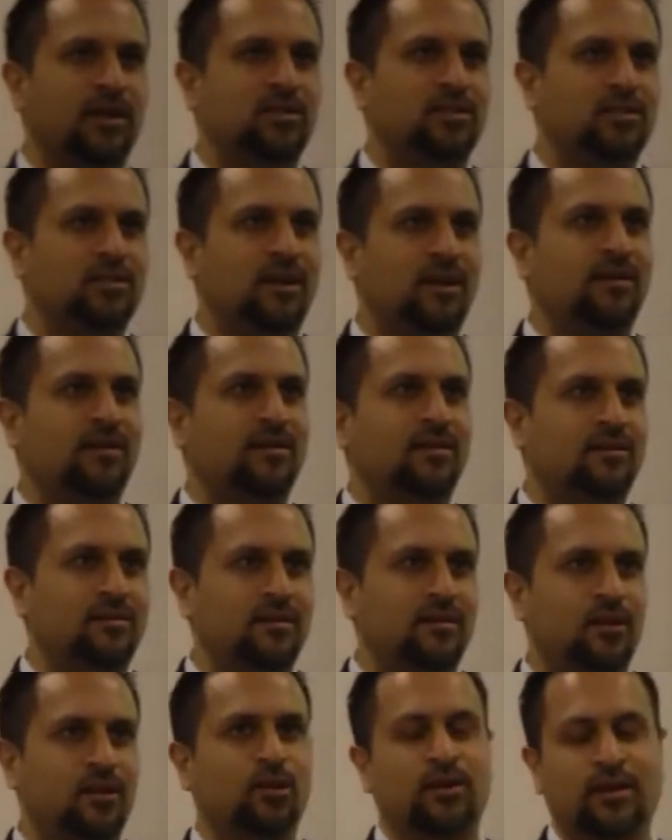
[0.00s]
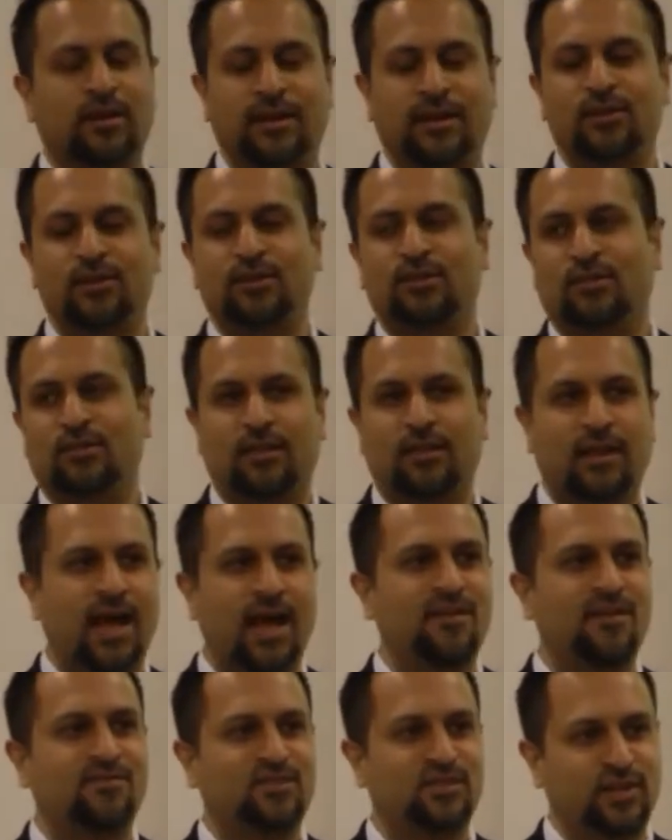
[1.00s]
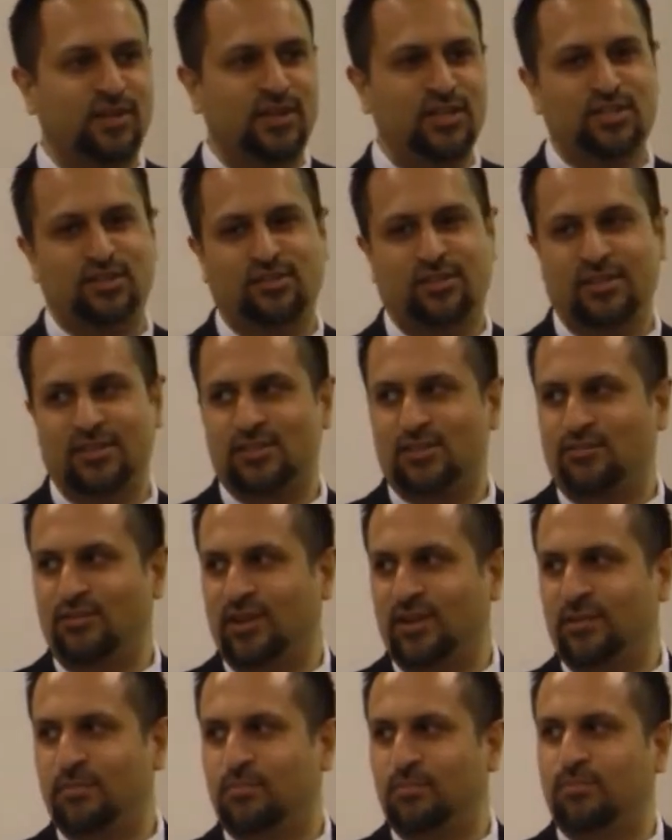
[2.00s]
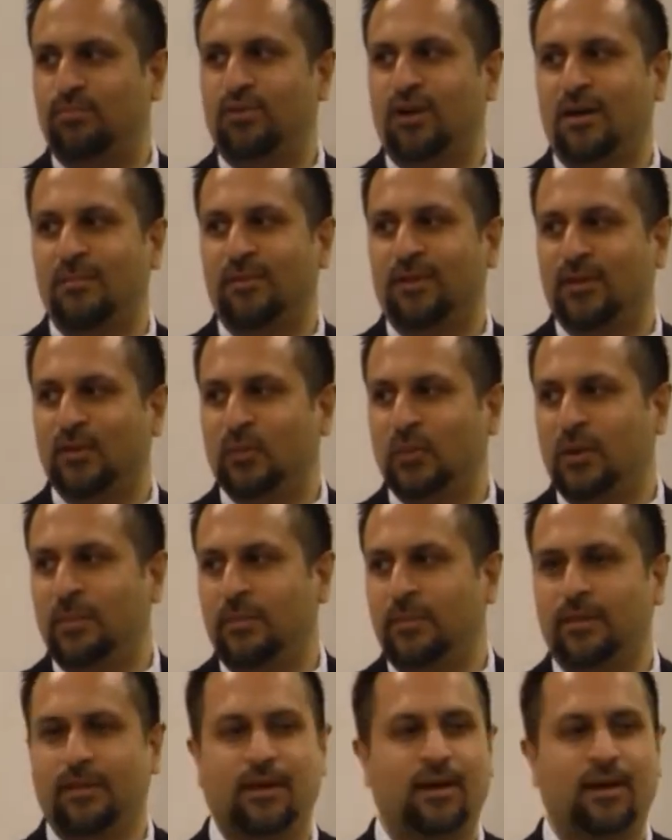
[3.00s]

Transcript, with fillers: I started looking into the lives of each of these three prominent women,